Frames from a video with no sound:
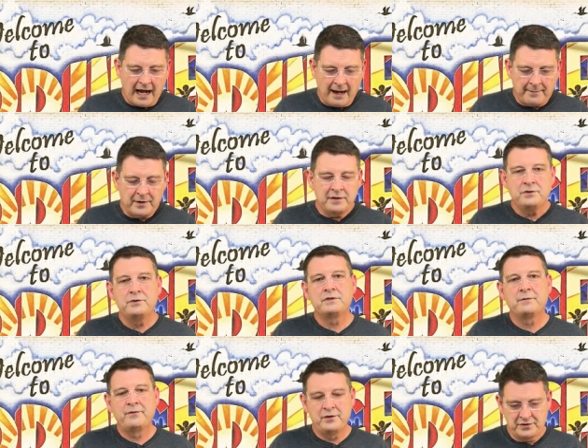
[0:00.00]
I'm going to do
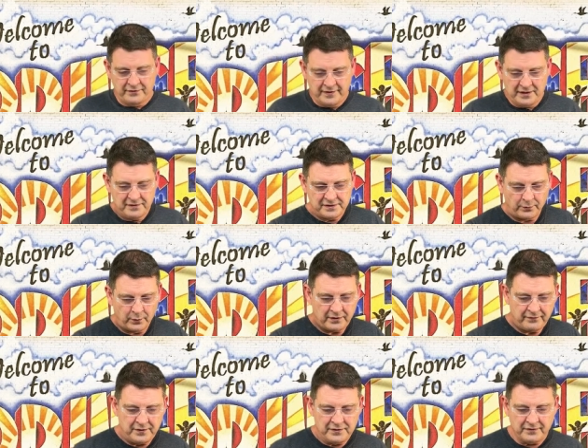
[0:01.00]
some future videos, and one
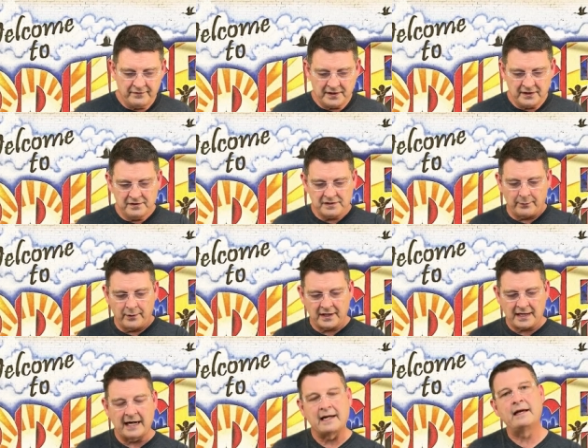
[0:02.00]
of the future videos, I
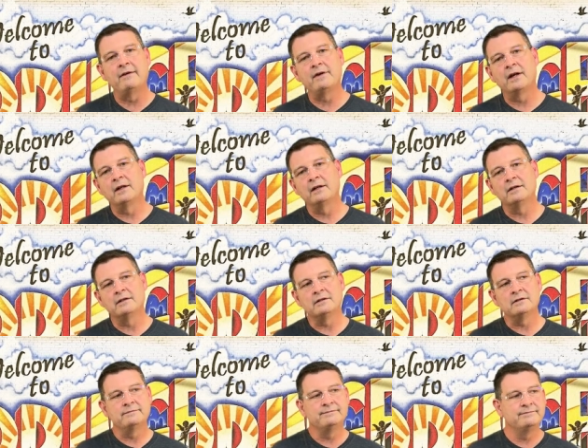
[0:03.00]
want to kind of give you a
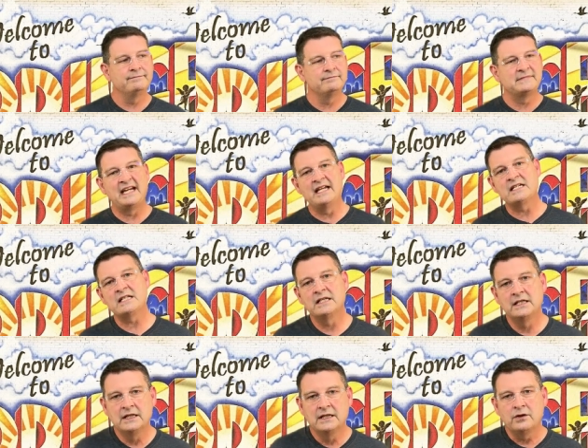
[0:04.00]
little hint
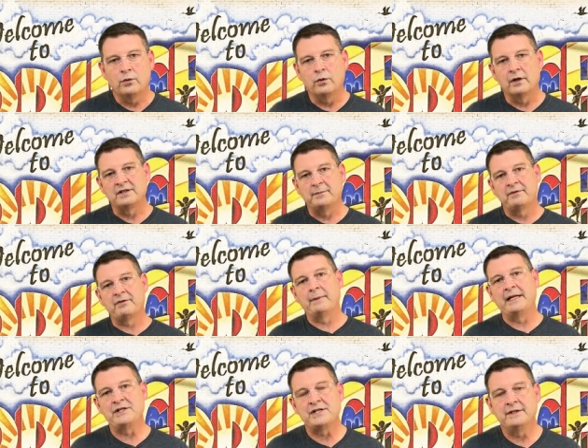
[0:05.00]
or some
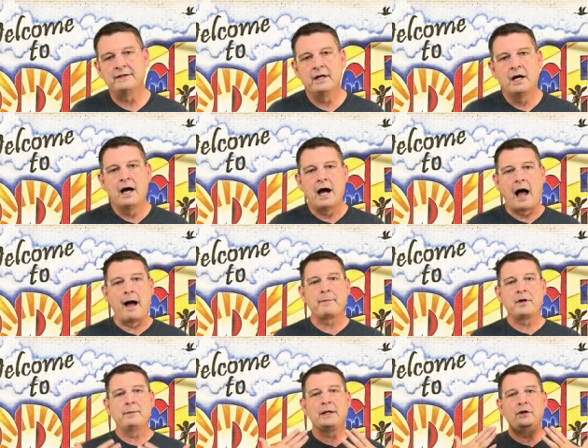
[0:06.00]
information.
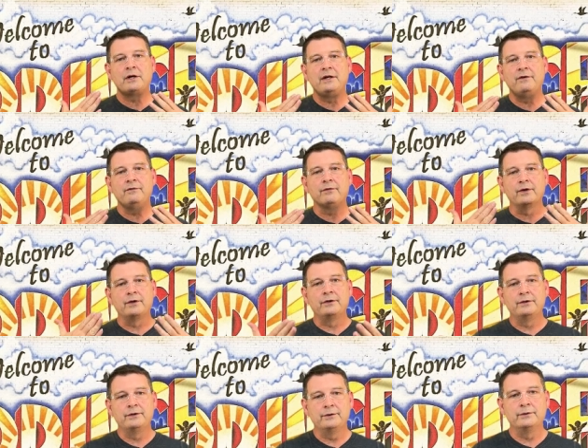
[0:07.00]
I'm going to be looking for
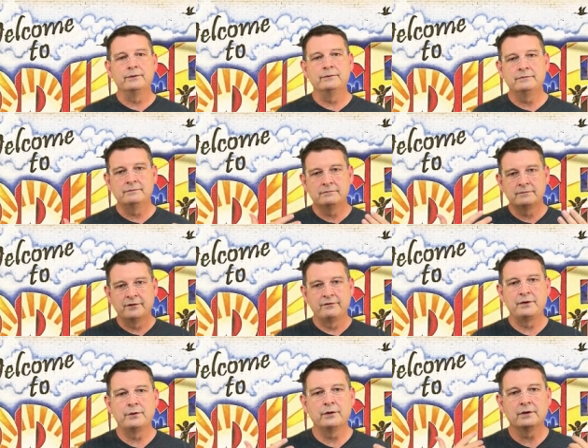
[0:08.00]
you, the
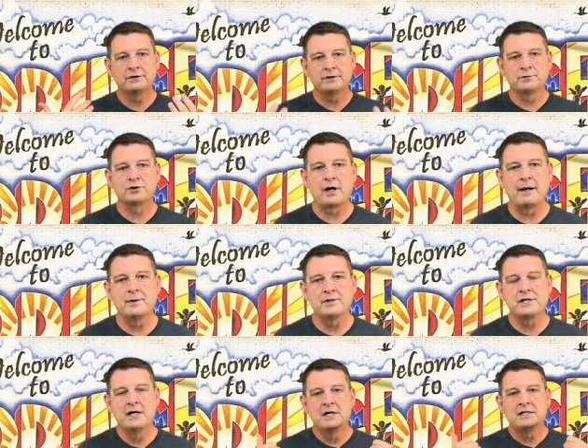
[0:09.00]
viewer,
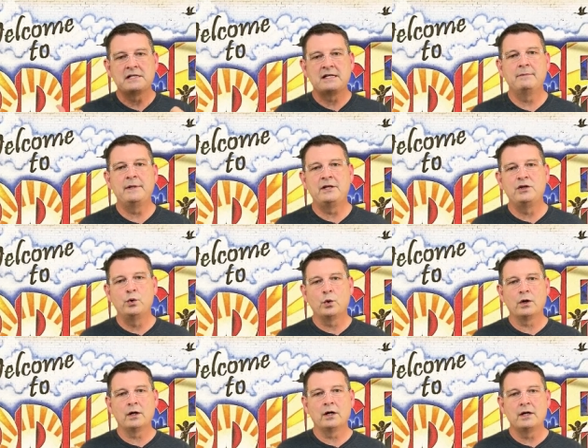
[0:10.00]
subscribers, to give me
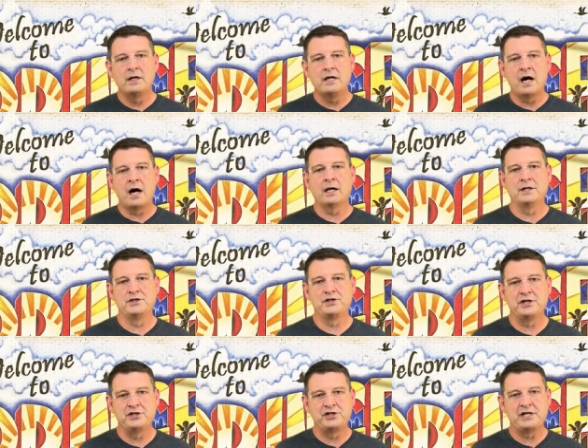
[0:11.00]
your
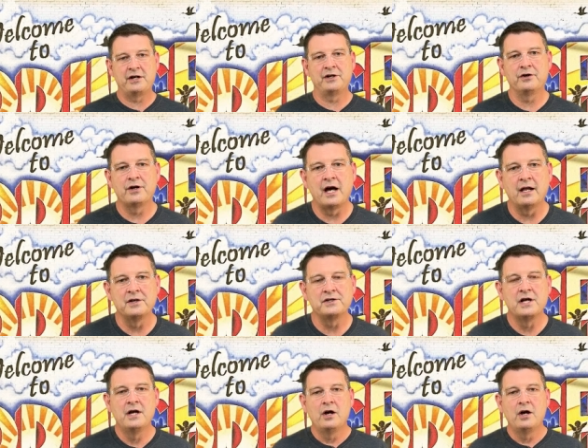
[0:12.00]
knowledge and share your knowledge.